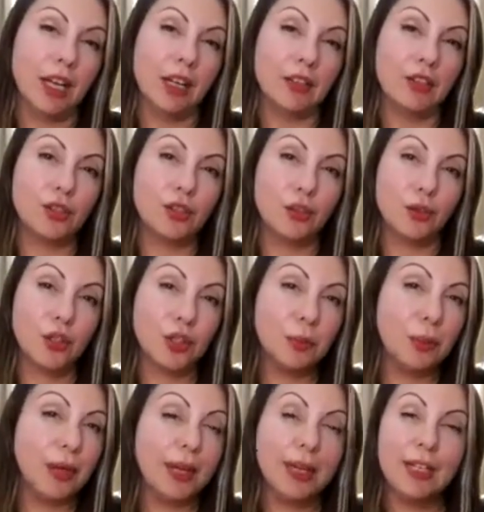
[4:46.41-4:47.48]
a
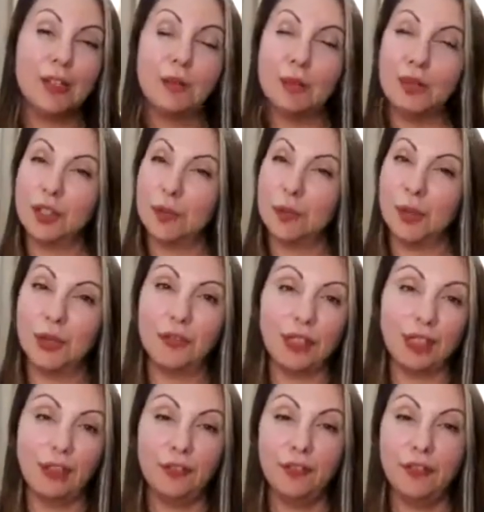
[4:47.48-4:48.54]
short page, which is
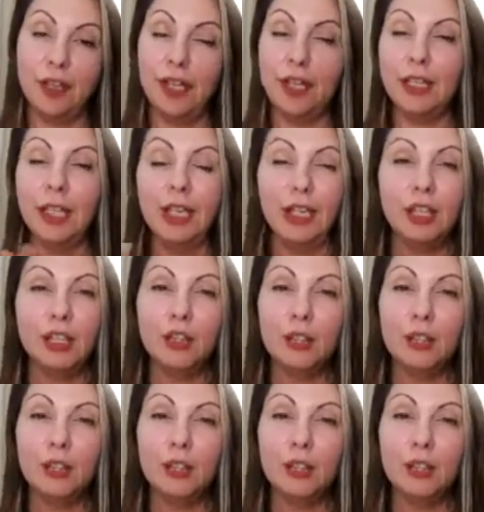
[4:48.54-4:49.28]
perfectly fine.